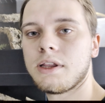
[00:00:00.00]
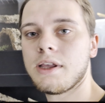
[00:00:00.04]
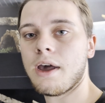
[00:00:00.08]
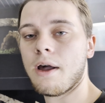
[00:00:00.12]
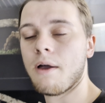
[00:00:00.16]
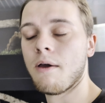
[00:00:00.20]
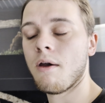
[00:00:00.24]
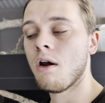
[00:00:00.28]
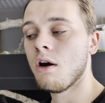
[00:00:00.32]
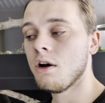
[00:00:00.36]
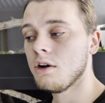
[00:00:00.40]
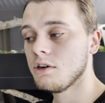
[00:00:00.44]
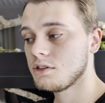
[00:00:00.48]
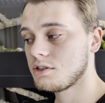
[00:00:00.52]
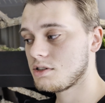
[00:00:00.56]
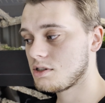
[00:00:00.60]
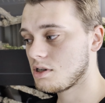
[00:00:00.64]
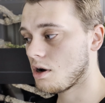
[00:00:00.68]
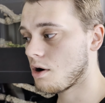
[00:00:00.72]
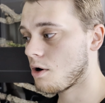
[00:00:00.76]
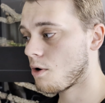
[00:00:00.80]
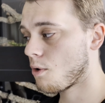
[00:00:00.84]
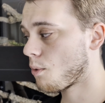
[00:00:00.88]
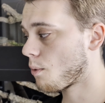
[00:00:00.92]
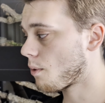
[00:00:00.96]
but yeah.
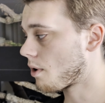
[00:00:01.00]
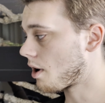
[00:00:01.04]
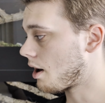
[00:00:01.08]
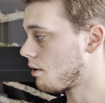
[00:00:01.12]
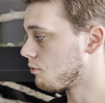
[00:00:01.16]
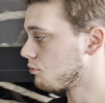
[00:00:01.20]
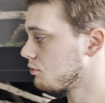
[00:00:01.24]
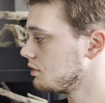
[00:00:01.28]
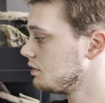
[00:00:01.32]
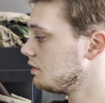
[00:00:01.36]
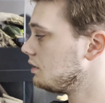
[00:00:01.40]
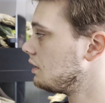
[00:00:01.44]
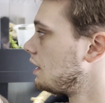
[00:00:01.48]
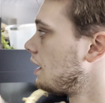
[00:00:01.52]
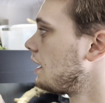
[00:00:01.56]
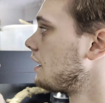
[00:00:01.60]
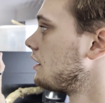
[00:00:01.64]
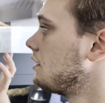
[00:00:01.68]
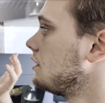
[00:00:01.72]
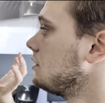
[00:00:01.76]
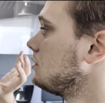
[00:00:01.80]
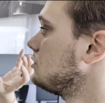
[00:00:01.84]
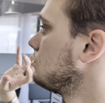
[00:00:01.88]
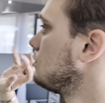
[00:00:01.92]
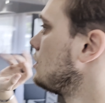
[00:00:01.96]
So I would
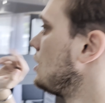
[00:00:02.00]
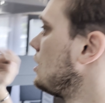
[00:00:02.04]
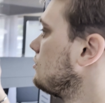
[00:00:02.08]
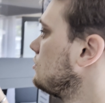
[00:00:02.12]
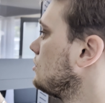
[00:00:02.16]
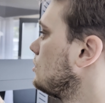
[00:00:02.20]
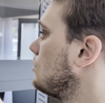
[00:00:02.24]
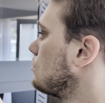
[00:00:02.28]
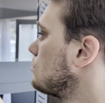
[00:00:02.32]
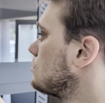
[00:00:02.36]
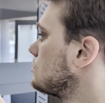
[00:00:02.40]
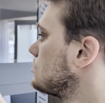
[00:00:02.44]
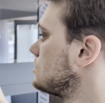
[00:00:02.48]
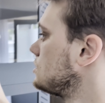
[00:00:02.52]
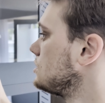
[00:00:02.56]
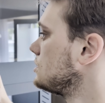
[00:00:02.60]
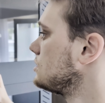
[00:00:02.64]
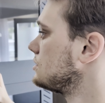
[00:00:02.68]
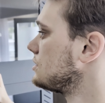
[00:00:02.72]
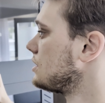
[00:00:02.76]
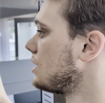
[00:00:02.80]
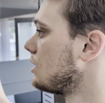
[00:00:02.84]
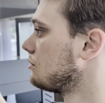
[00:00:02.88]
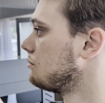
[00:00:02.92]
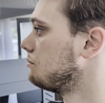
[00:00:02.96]
like to have the corner
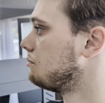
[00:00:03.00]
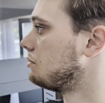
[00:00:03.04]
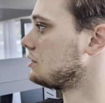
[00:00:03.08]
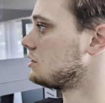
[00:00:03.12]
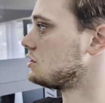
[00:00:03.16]
snakes out,